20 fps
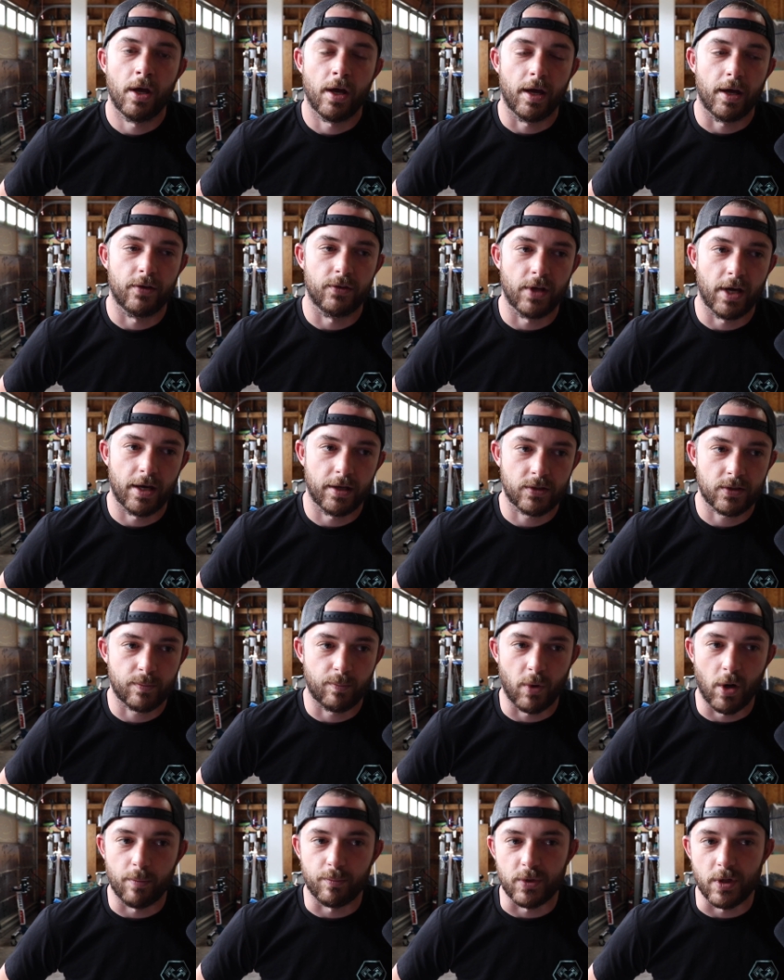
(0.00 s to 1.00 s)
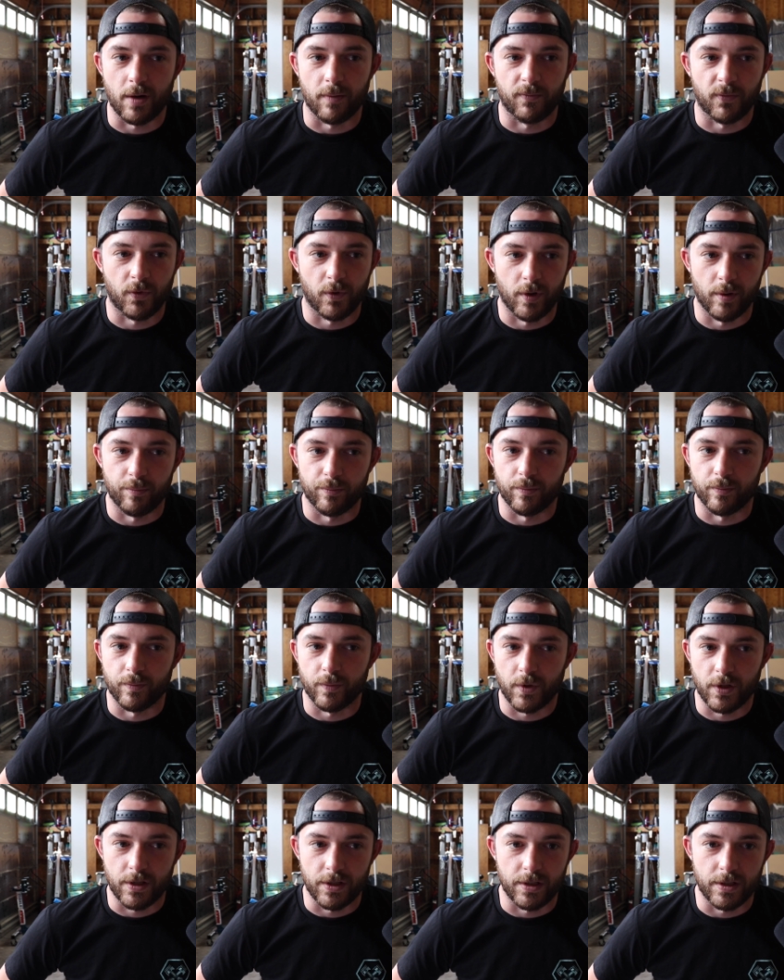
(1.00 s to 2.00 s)
and that's bumped up from
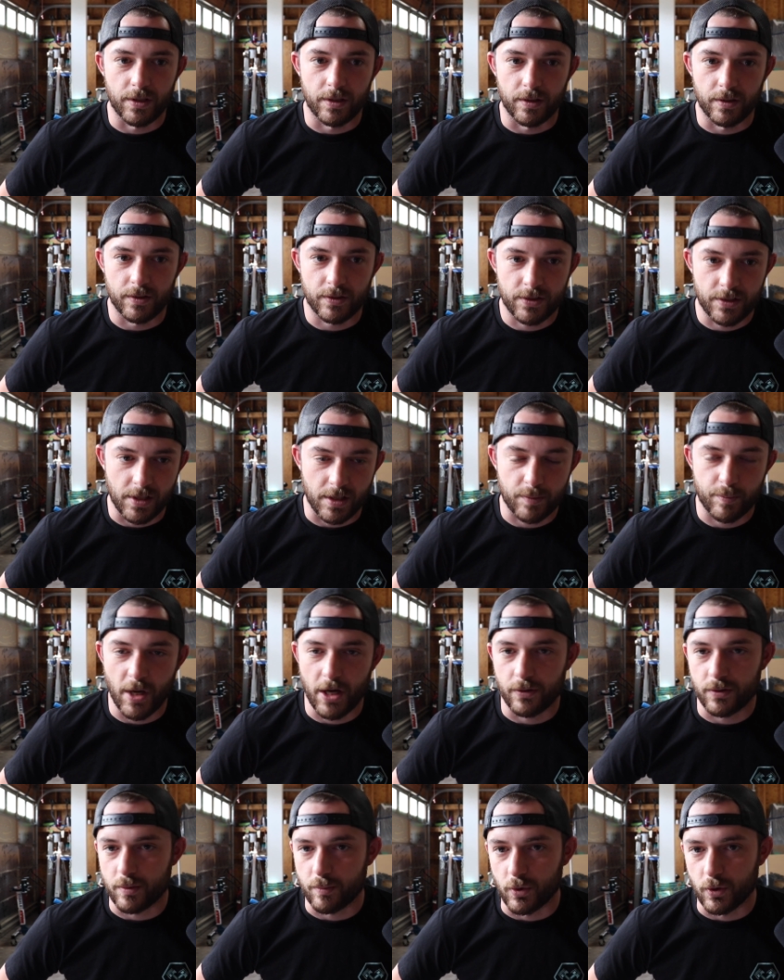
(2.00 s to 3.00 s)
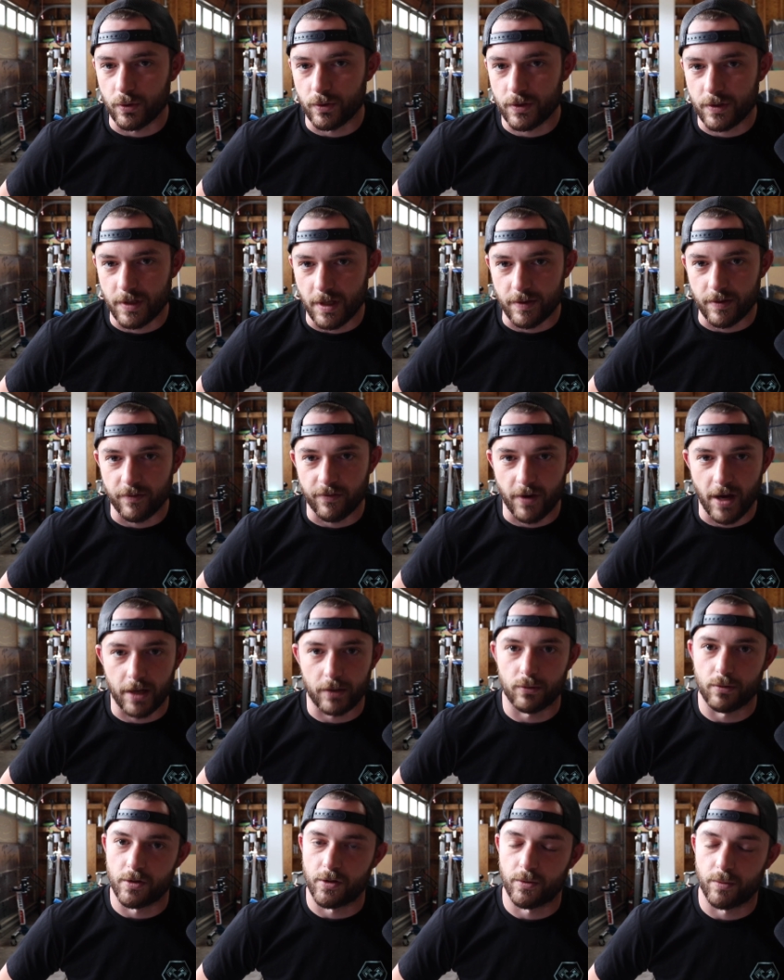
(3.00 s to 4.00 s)
the 6 pounds of boost that the
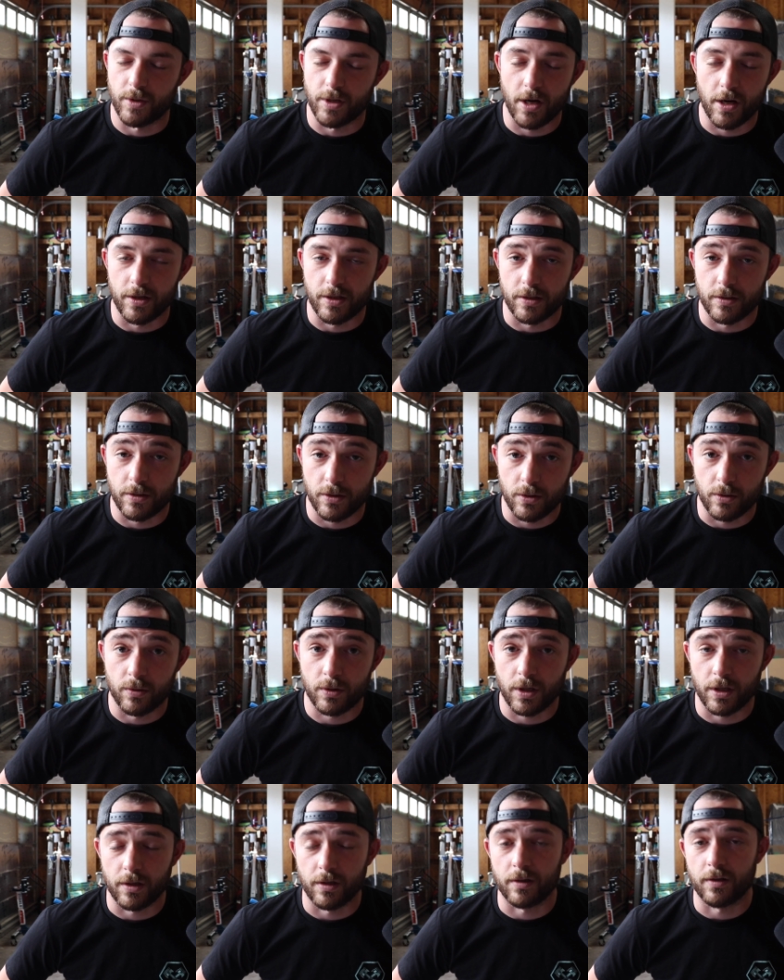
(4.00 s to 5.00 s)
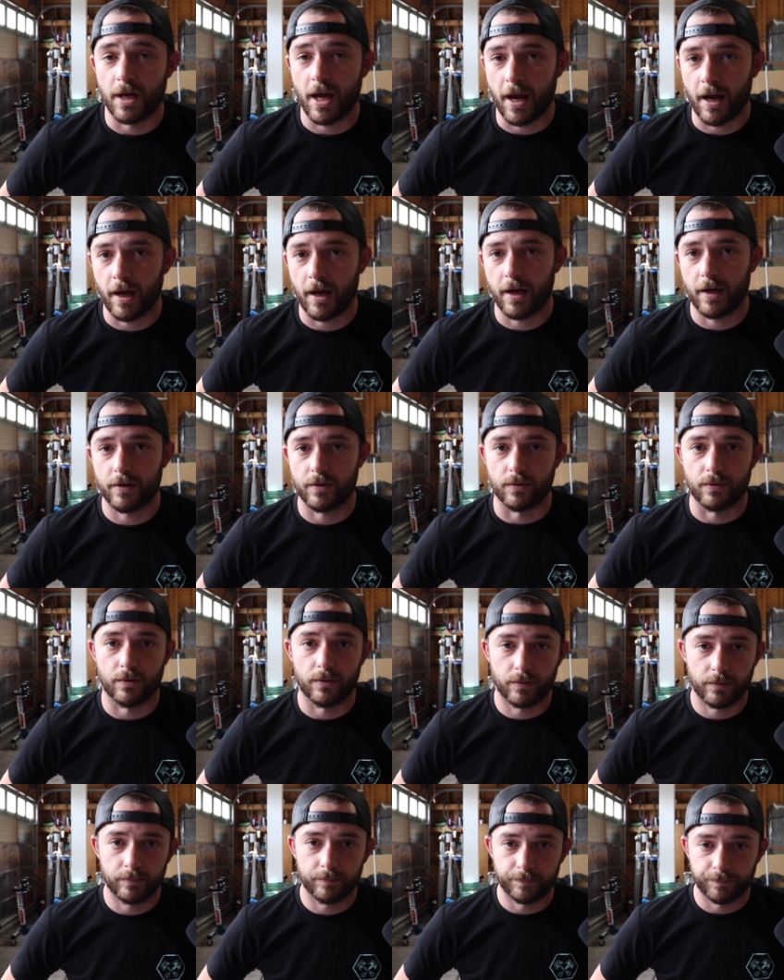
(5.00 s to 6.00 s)
factory 392 can handle.